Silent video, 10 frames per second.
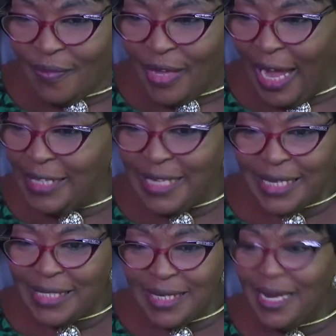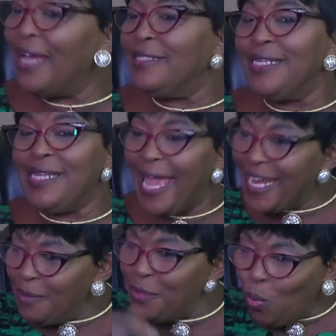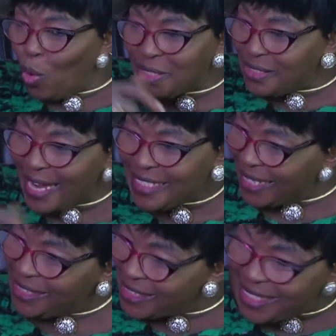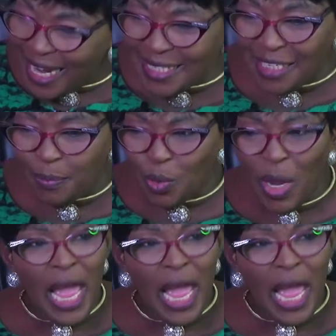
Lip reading: And that dinner, the enemy was right at the dinner table.